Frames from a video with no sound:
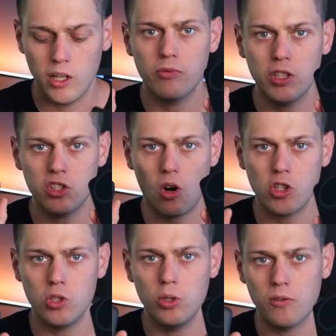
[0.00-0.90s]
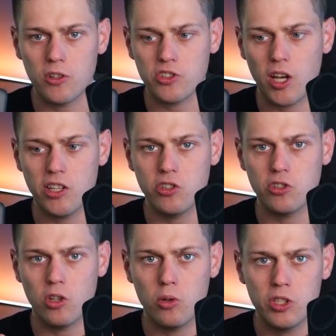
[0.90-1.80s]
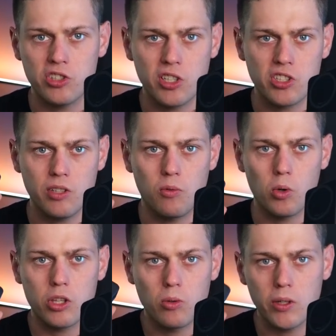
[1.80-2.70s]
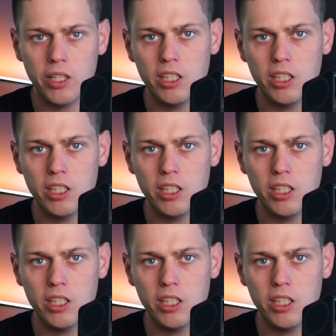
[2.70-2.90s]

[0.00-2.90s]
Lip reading: These are two different sizes though. The 1643